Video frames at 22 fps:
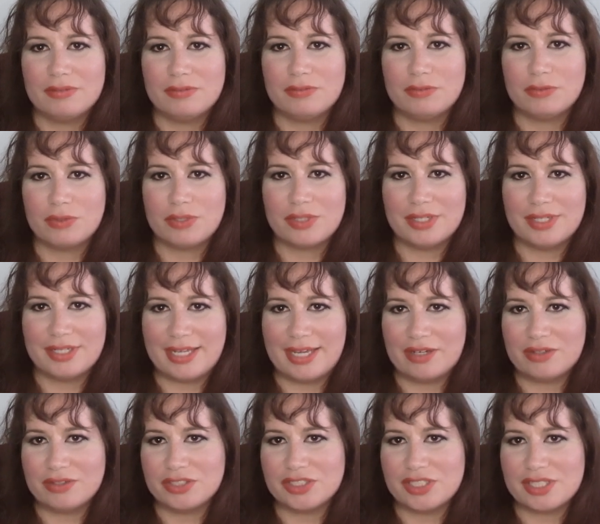For the
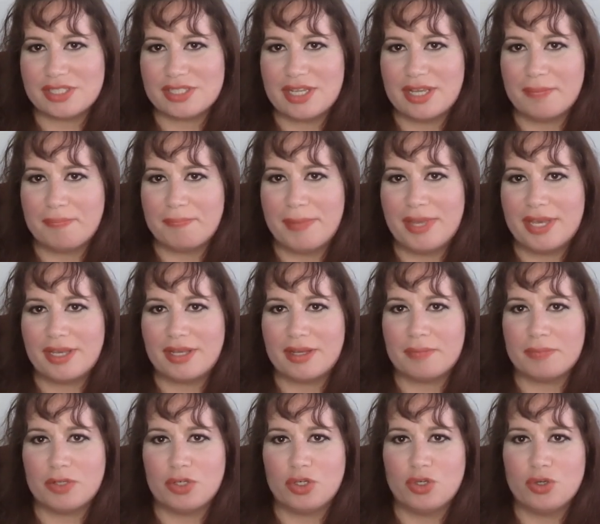lounge, it's a
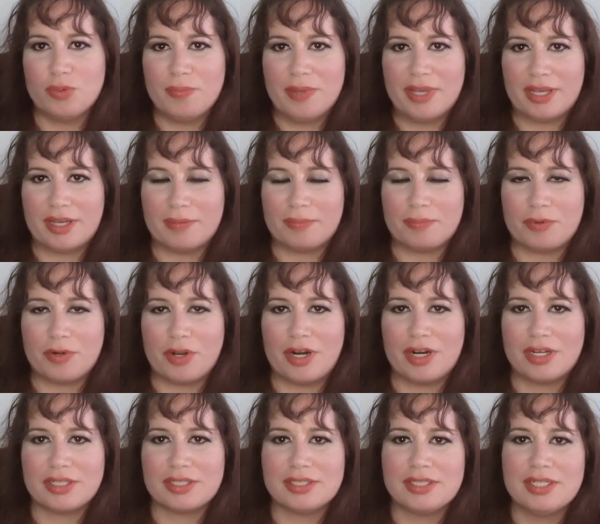makeup, no makeup
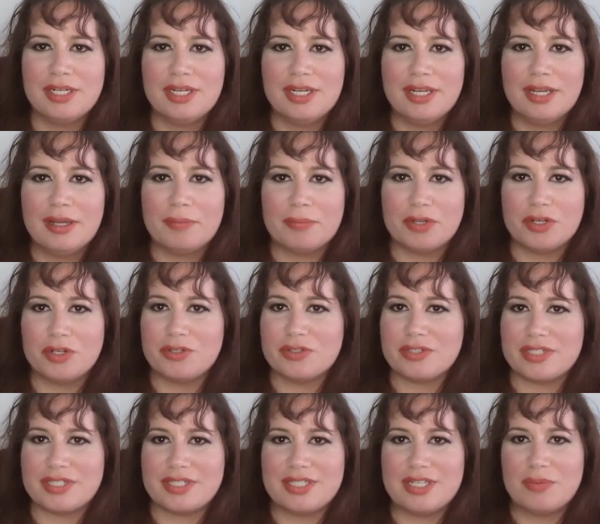product. I'm going to
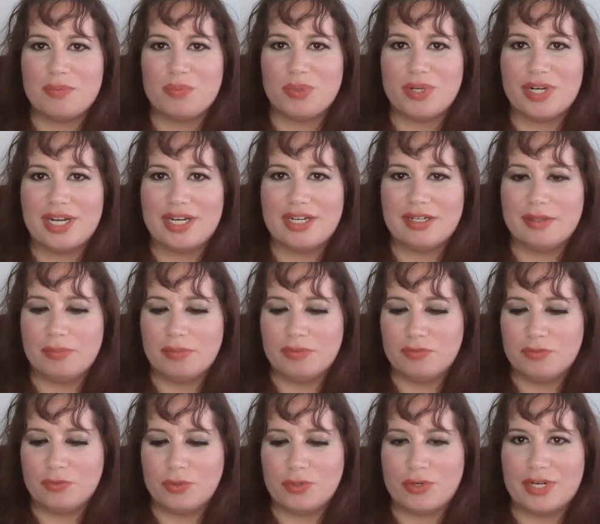use the same one I did
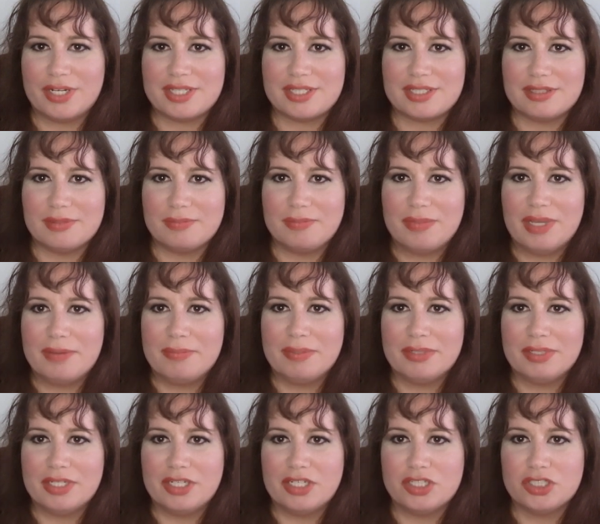before. It's the
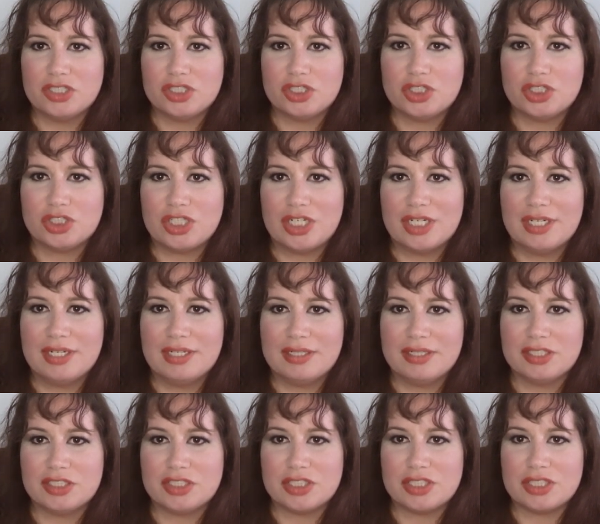Maybelline
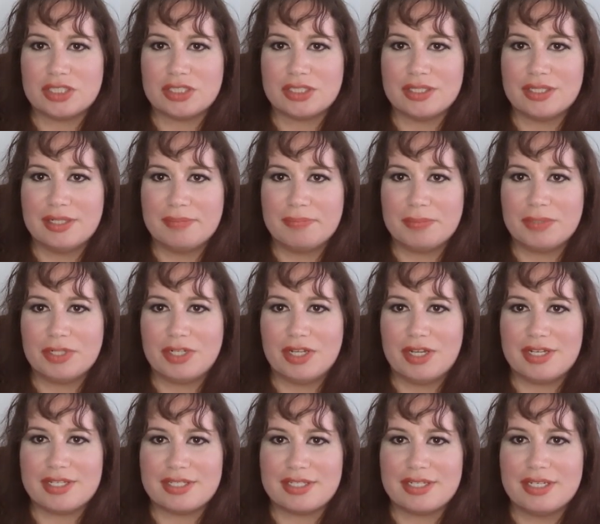Shinylicious Lip
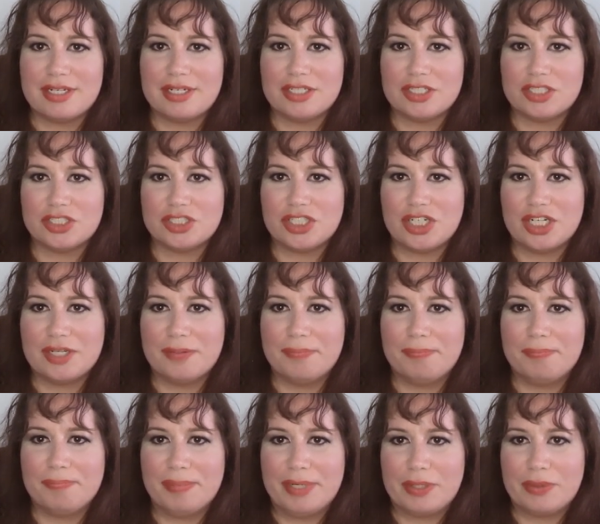Gloss in the
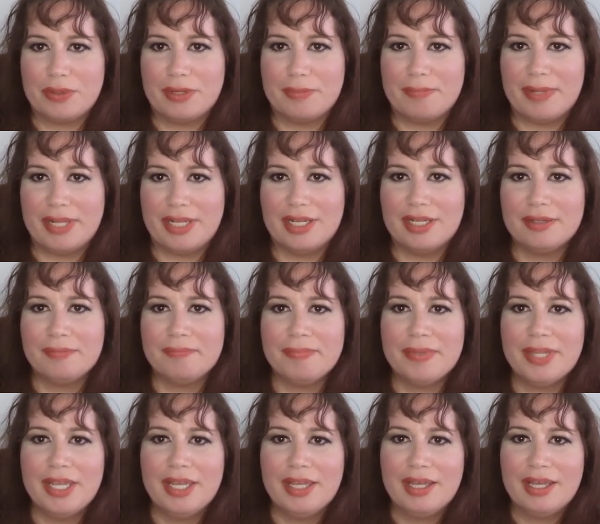shade Berry Bella,
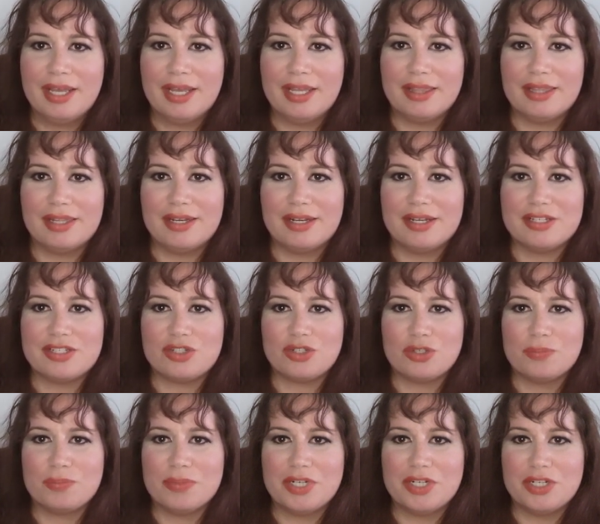and the dice
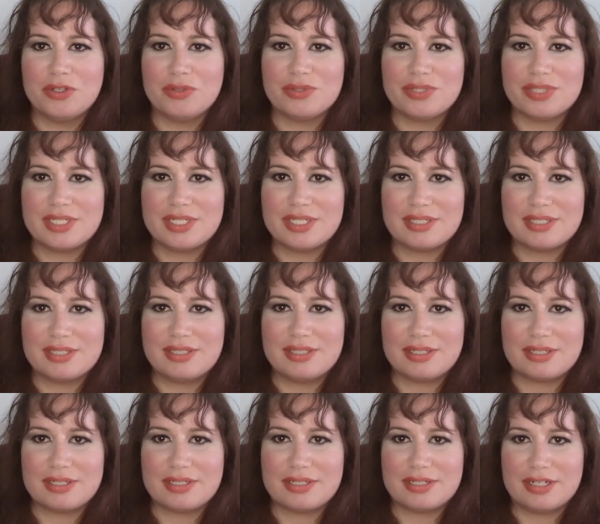told me to use this
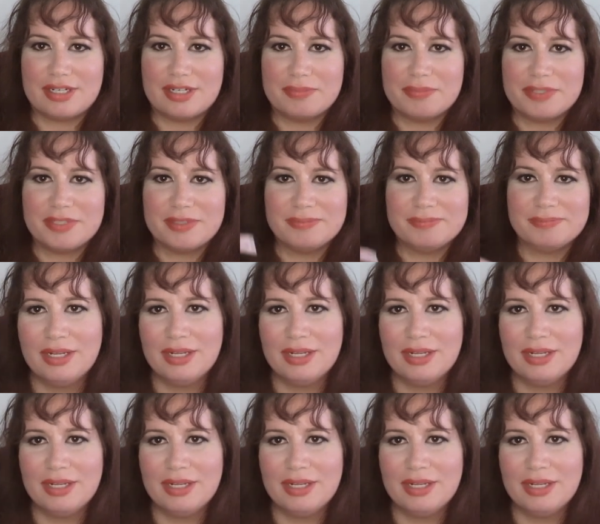6 times.